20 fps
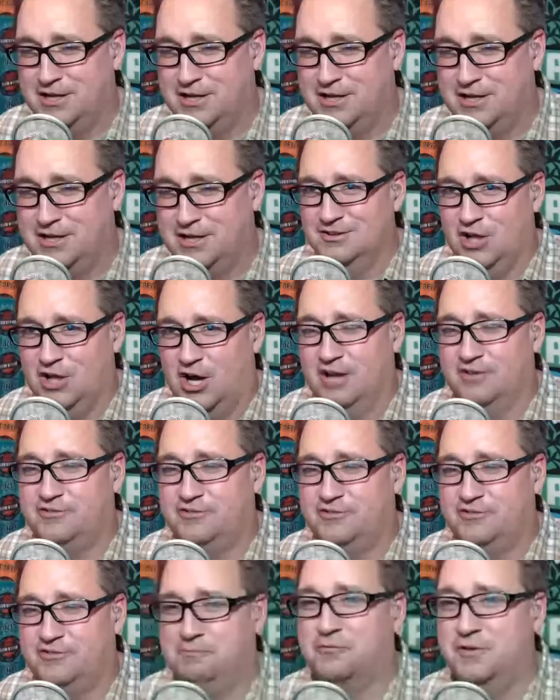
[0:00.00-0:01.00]
lost
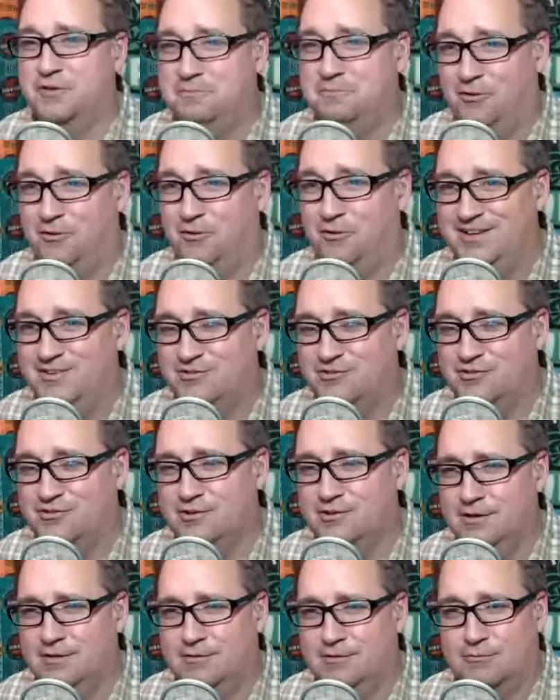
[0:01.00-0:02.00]
by 3 points.
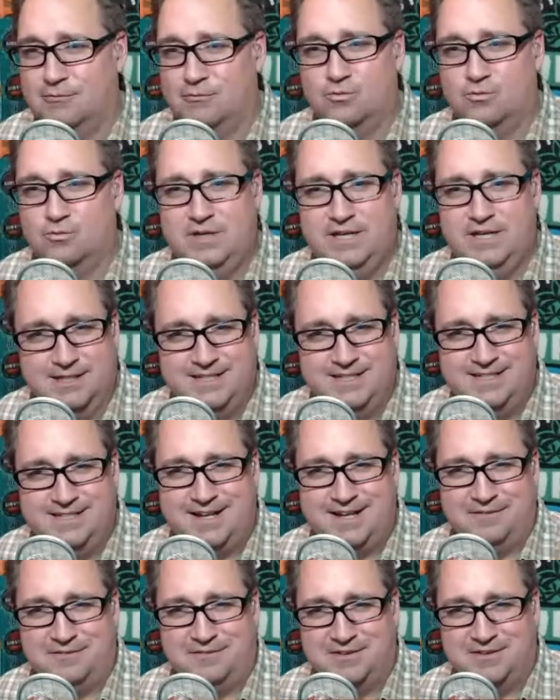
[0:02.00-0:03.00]
Really, David?